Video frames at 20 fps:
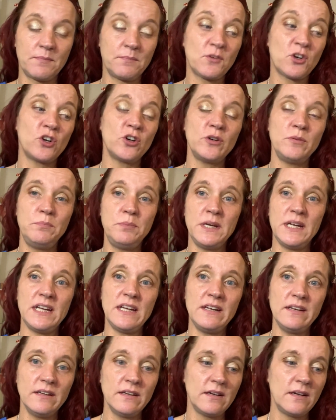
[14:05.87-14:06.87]
Could
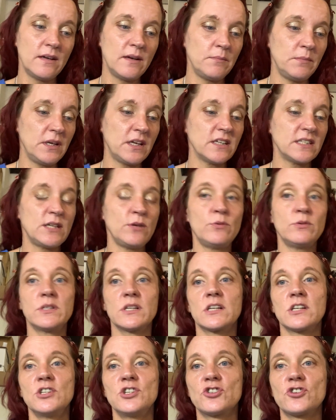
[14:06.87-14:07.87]
be because he was a
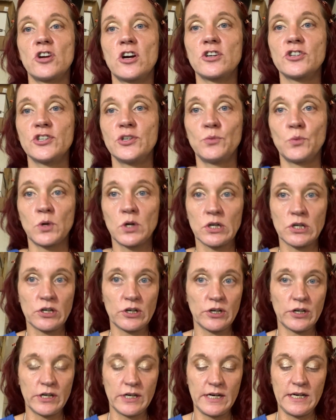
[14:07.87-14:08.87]
construction
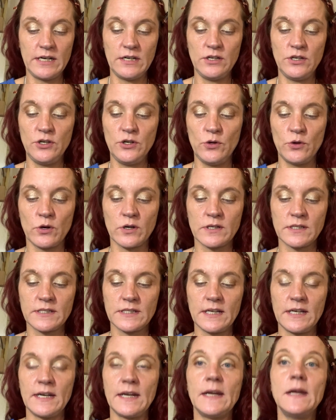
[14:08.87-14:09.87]
worker in New York
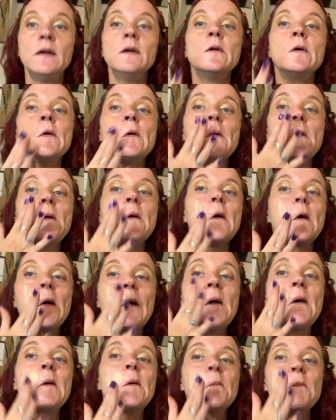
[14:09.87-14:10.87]
City
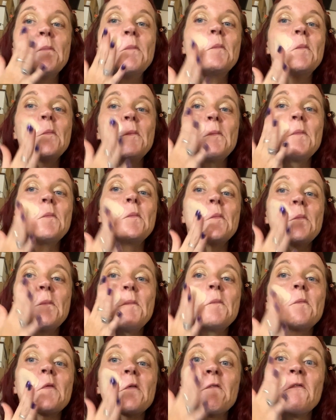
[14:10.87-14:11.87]

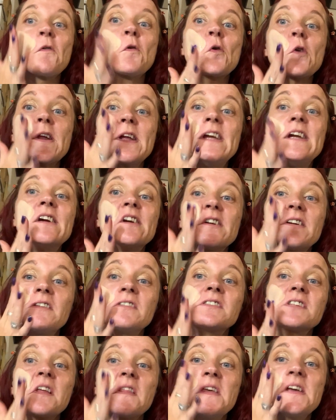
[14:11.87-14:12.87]
for 40
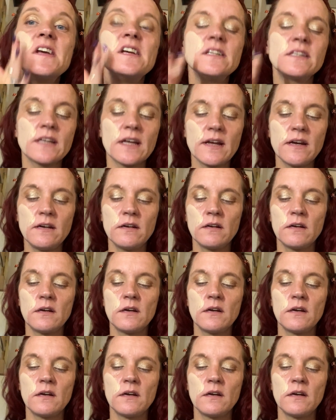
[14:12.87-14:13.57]
years, I think he said,